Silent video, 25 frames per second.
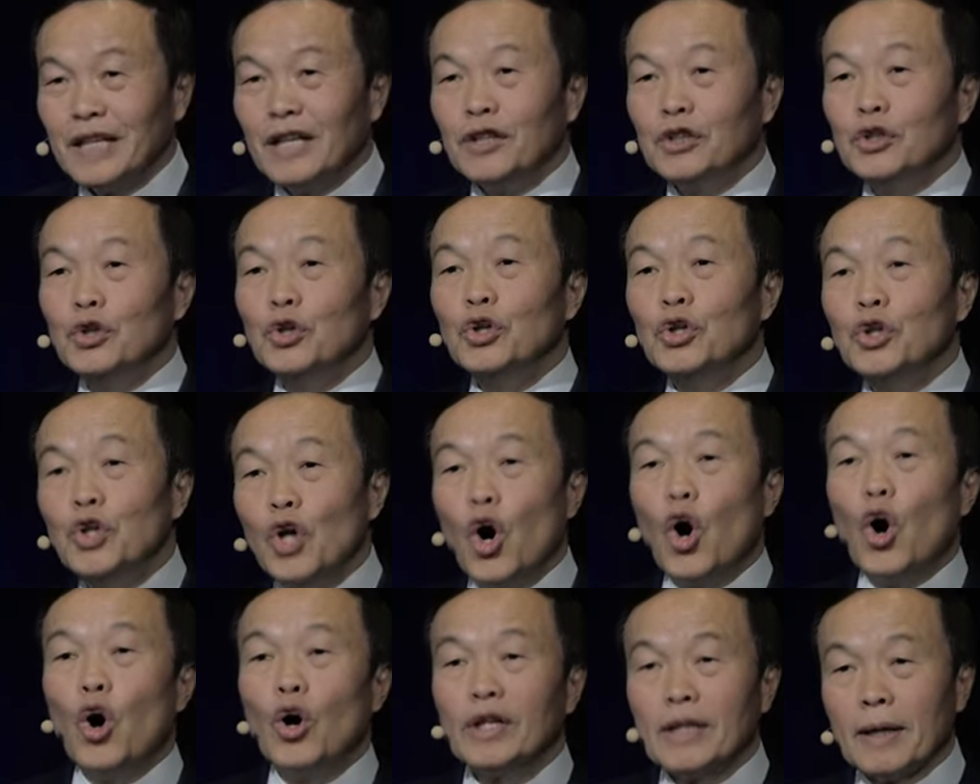You
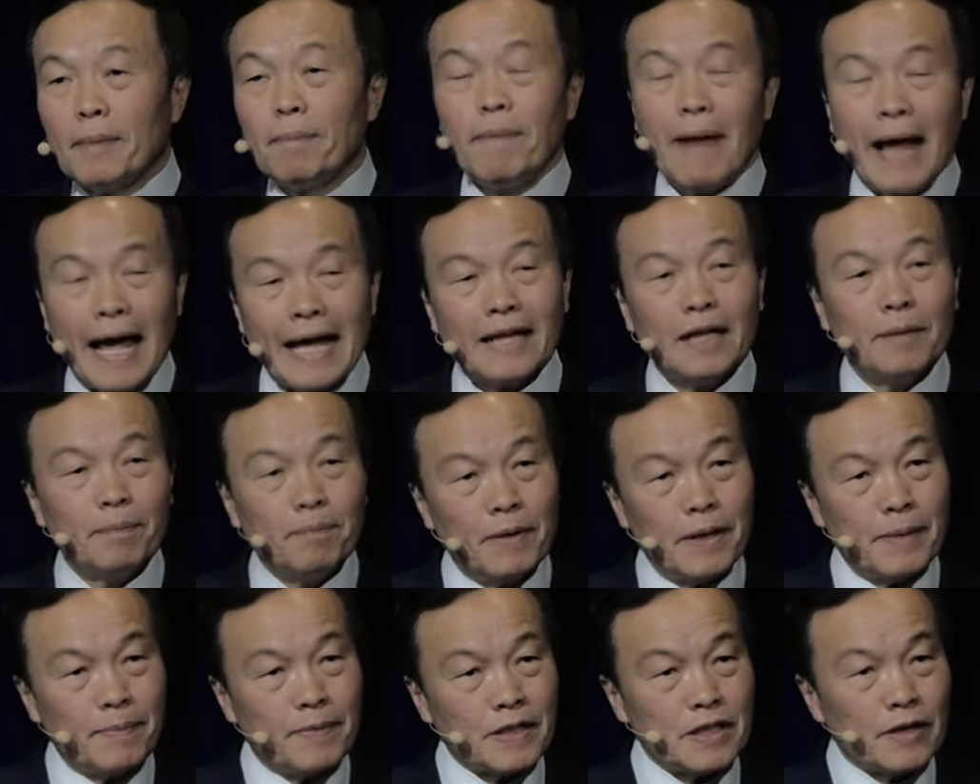know the plan and
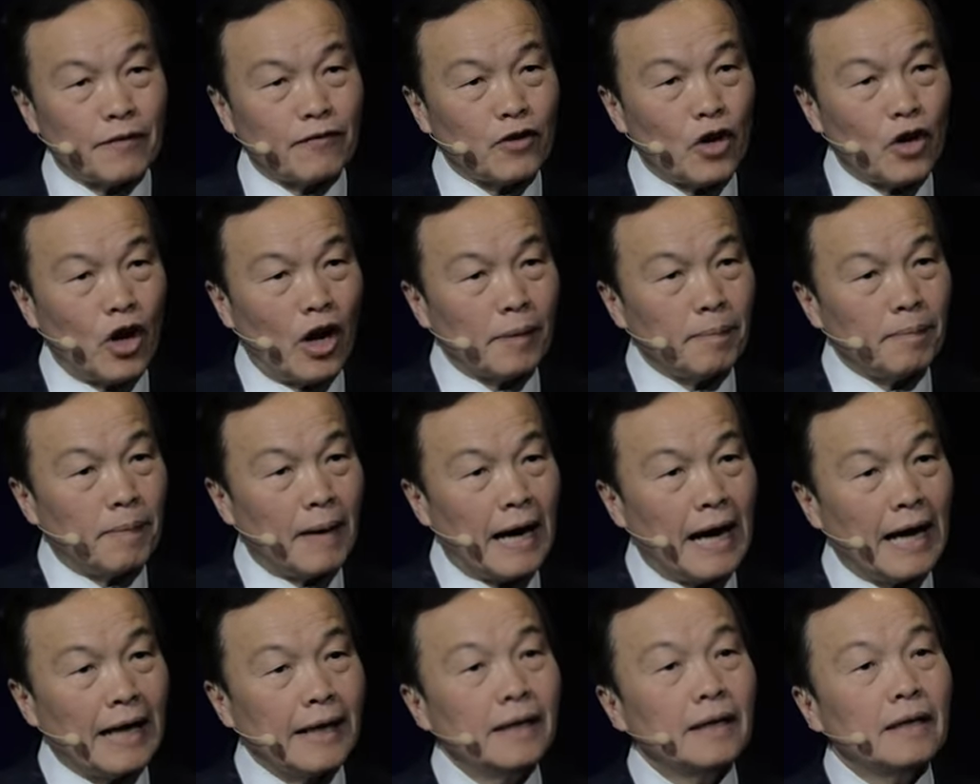purpose of God
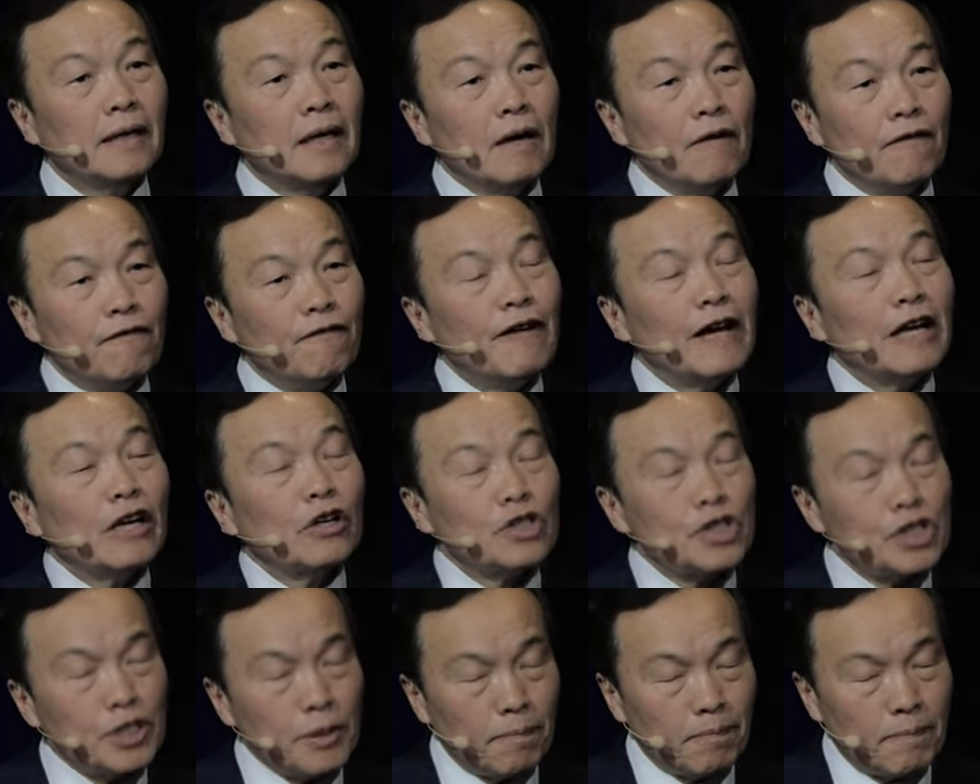by
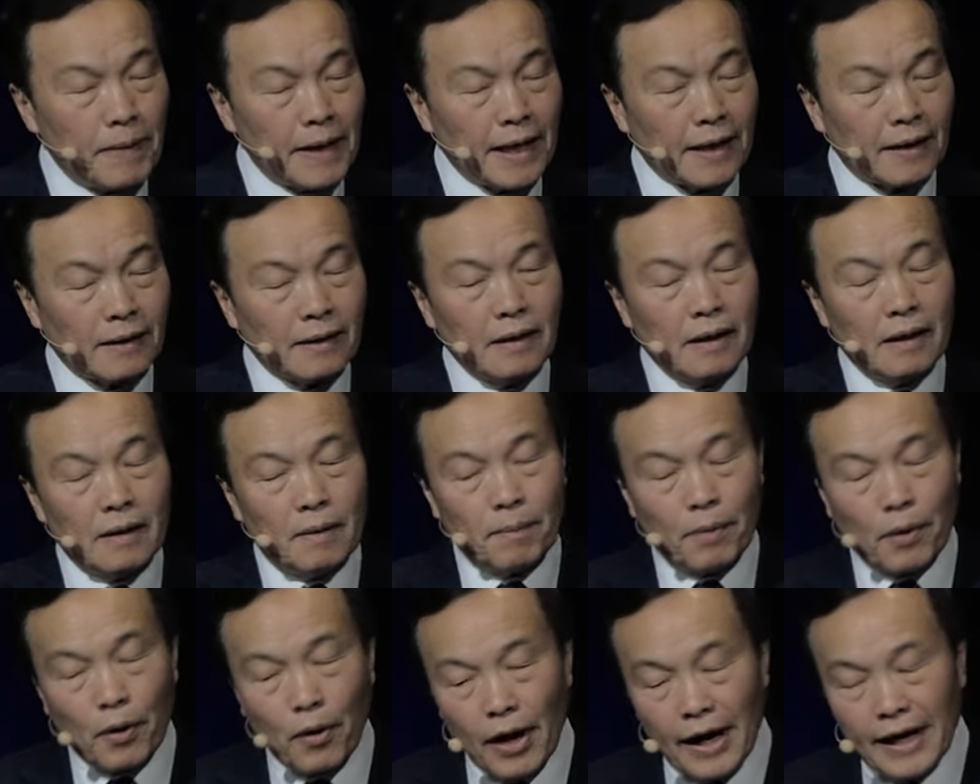fellowshipping,
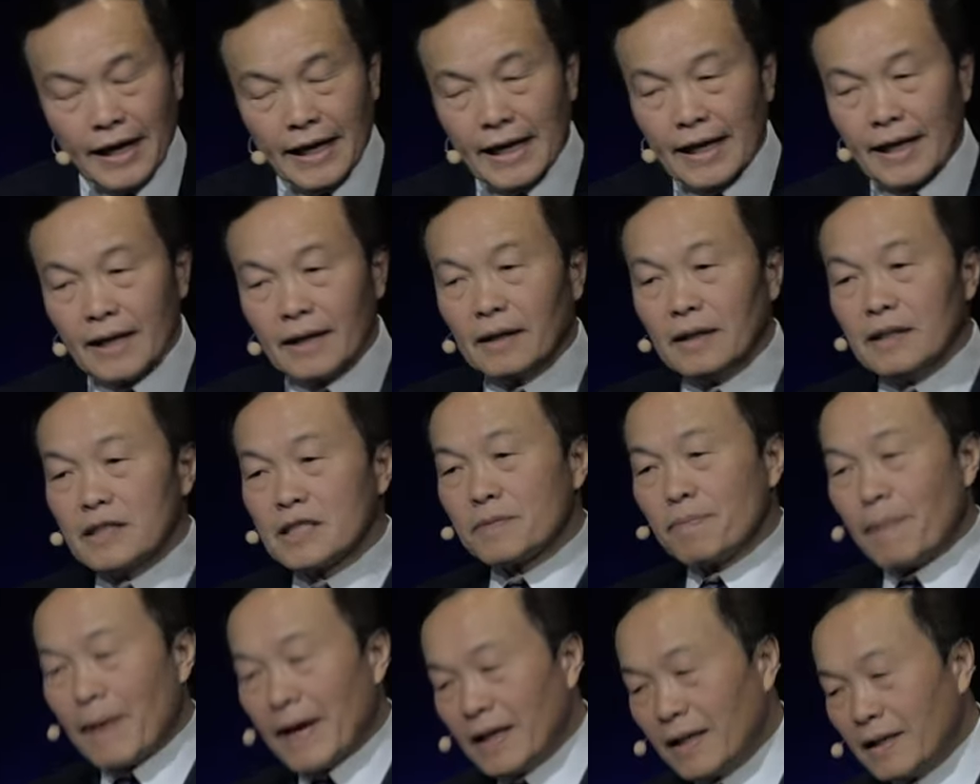praying,
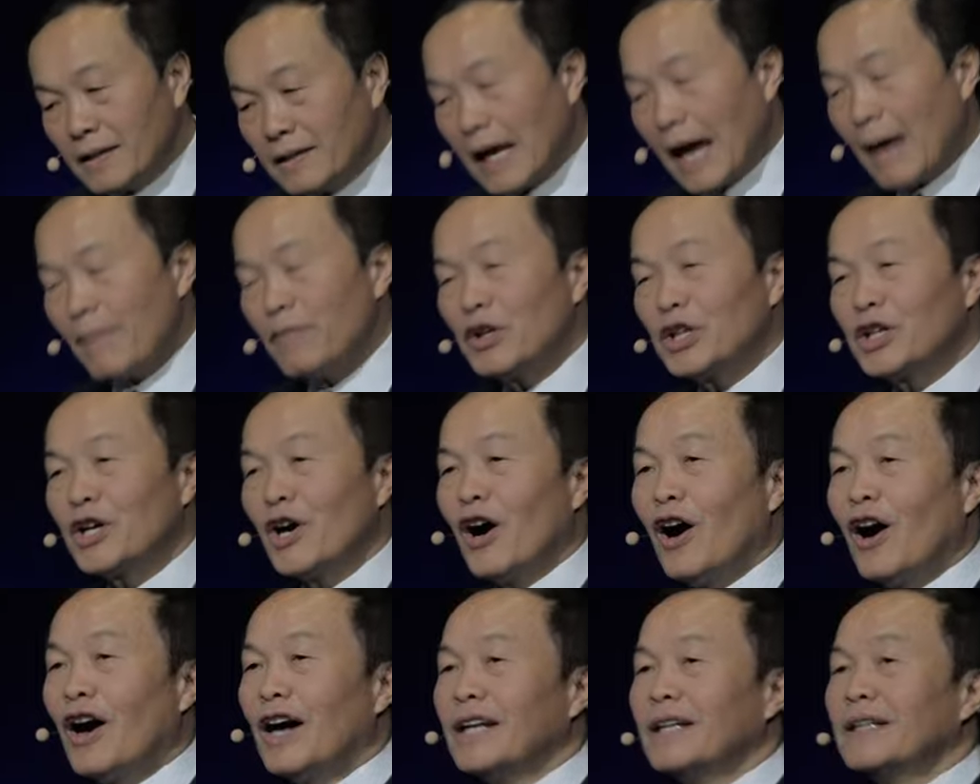spending time with
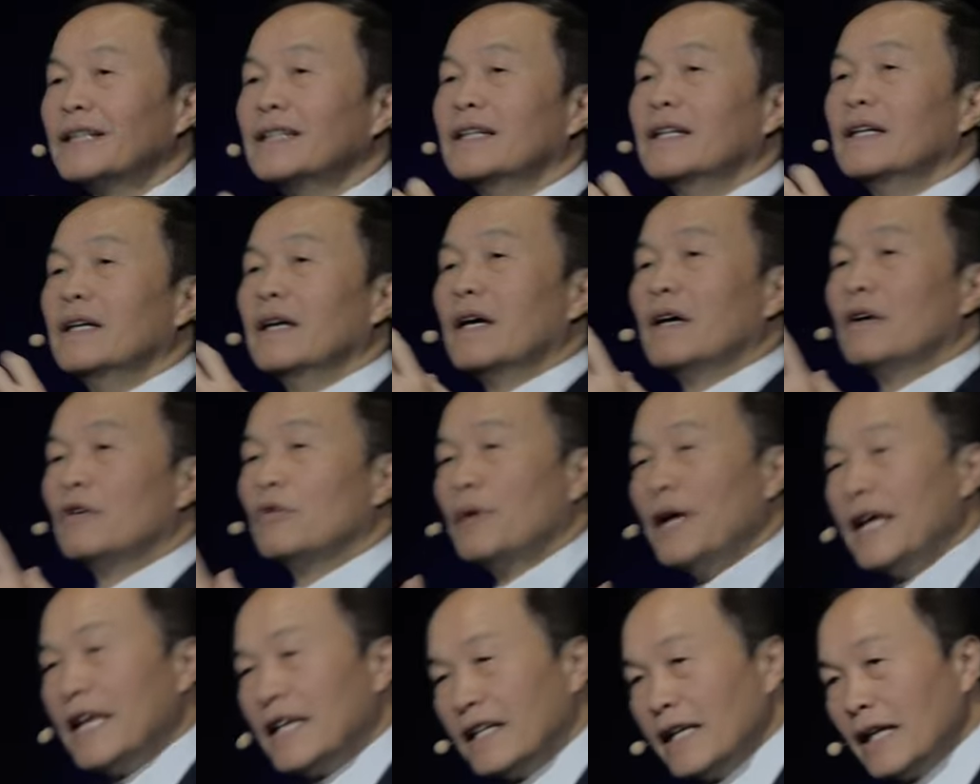God,
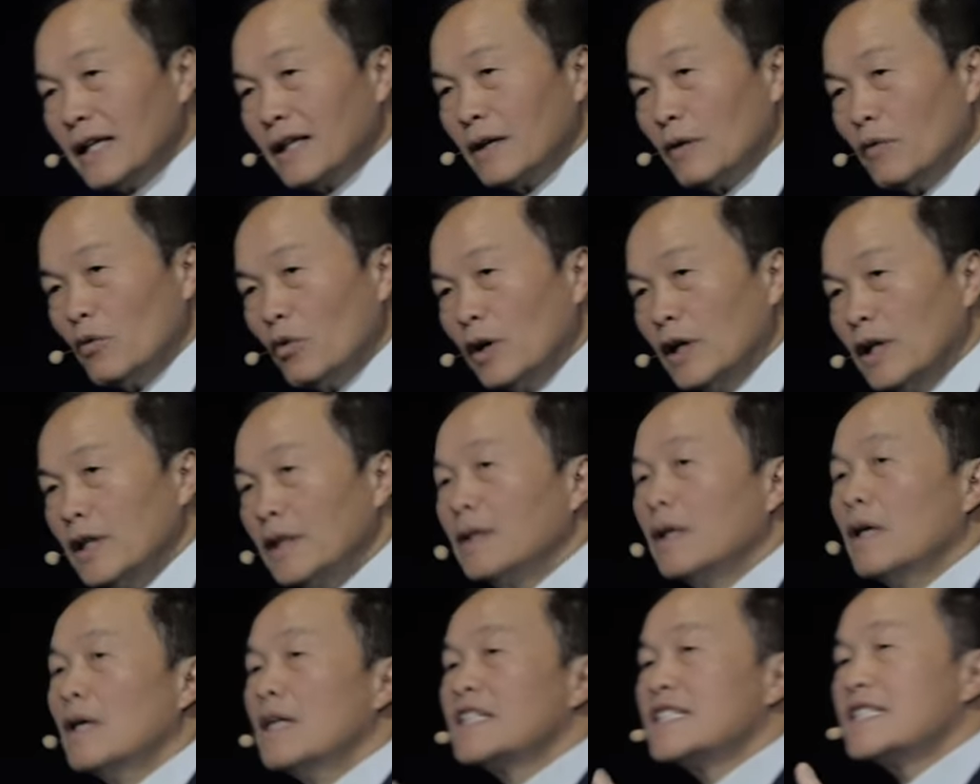reading the Word,
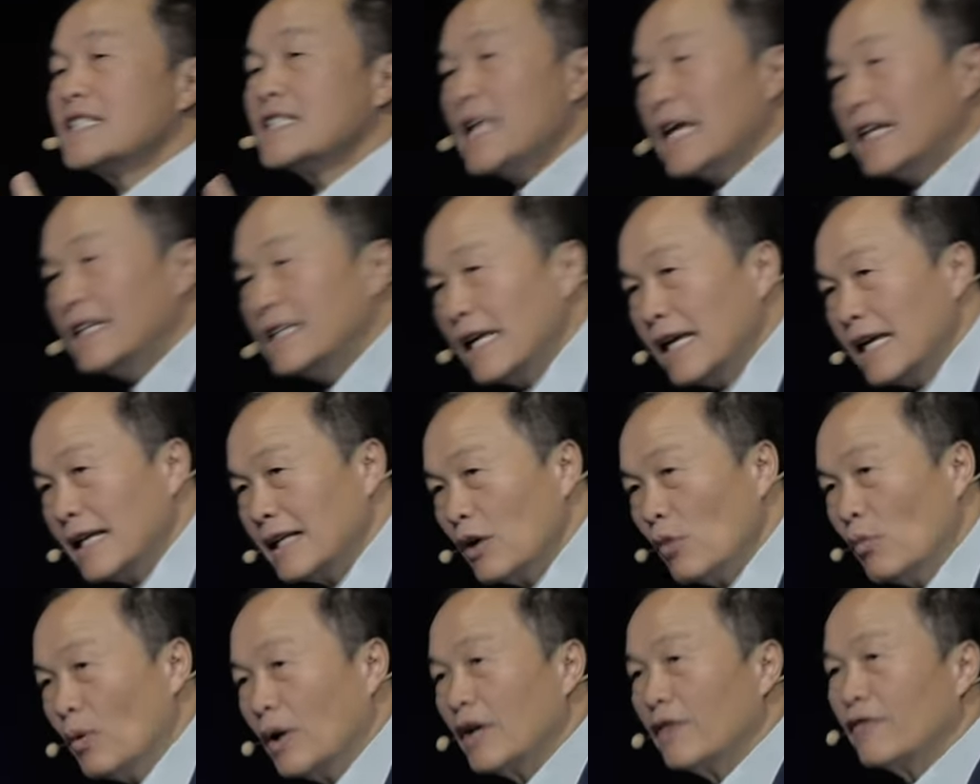studying
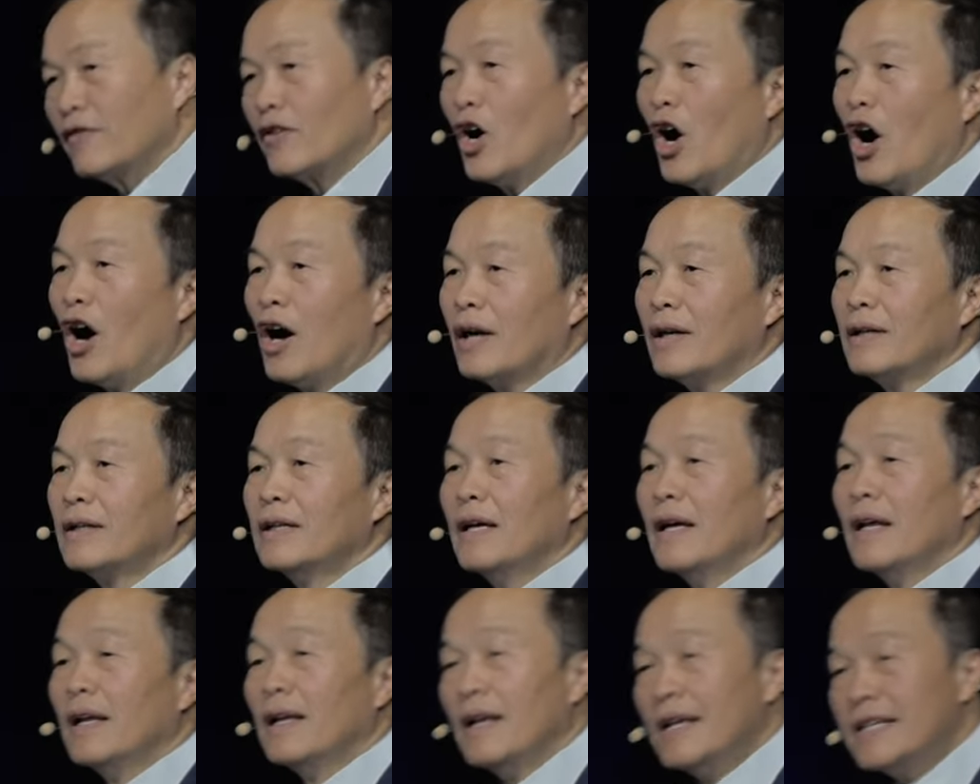the Word of God,
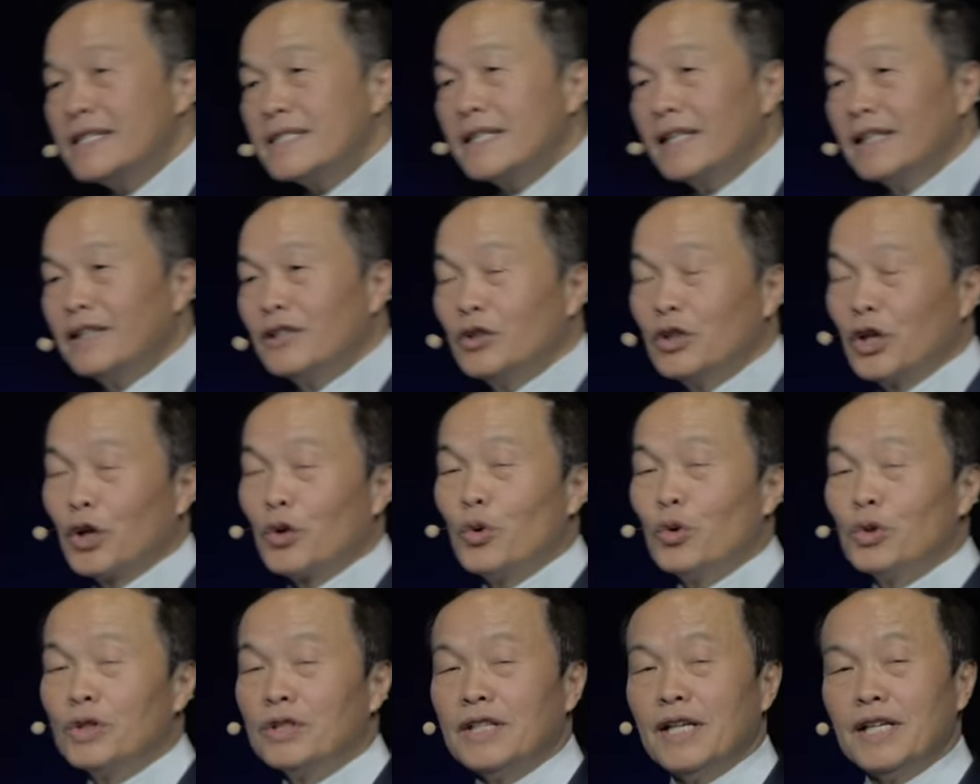listen to the
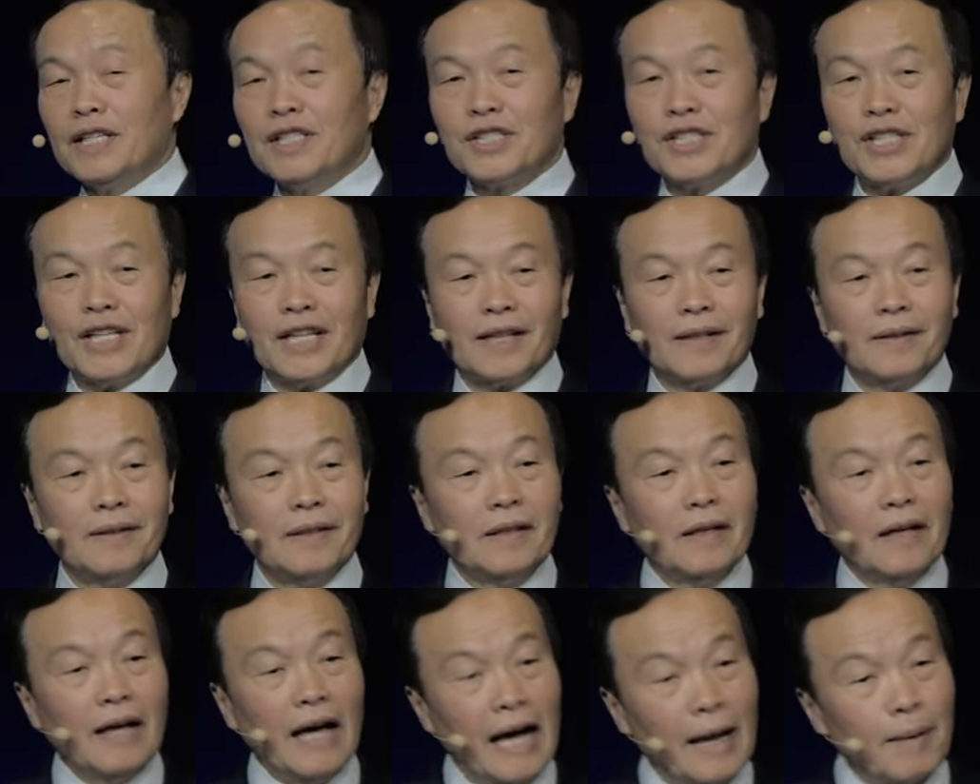good teaching,
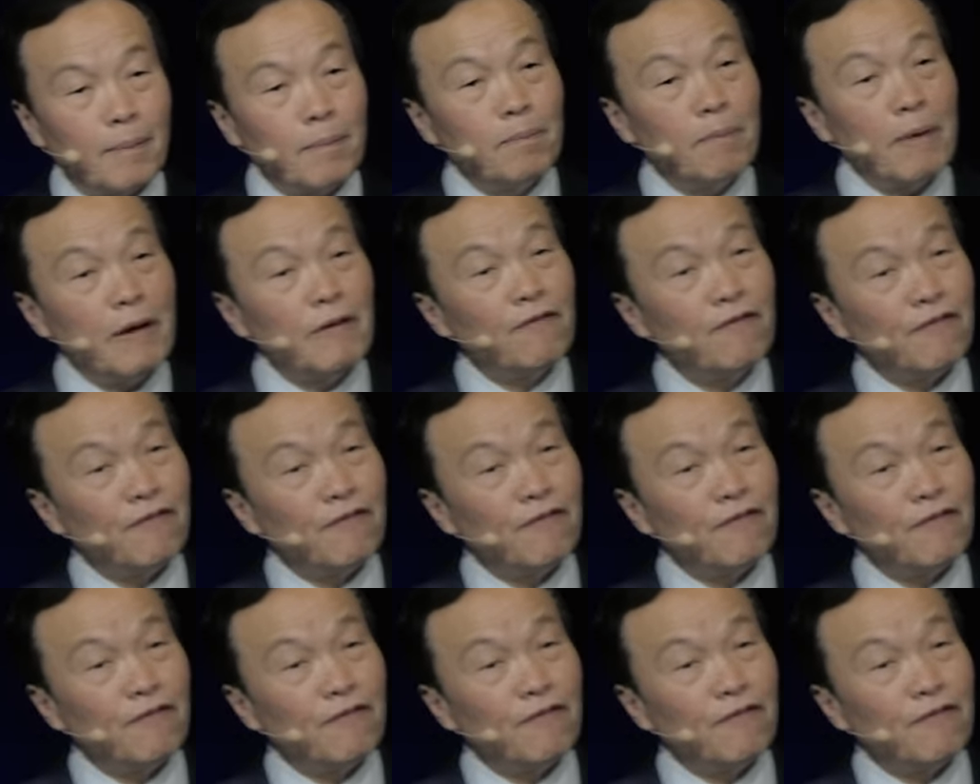and be